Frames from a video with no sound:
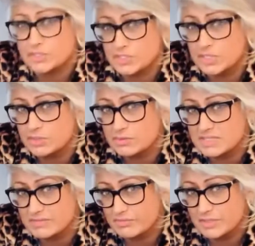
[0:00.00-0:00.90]
two
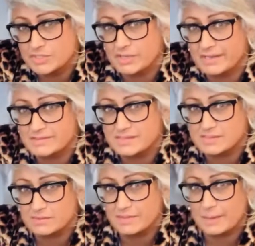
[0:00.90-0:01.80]
different trousers
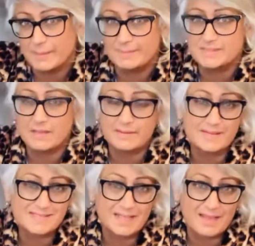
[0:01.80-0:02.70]
on their website.
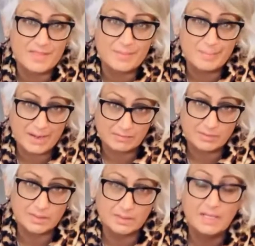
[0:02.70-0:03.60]
There's the leather
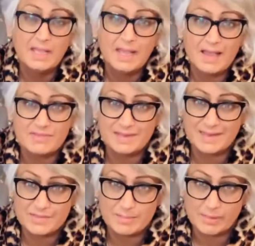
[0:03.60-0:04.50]
barrel and the
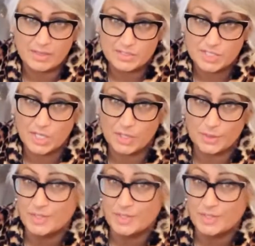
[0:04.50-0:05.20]
leather bardeau.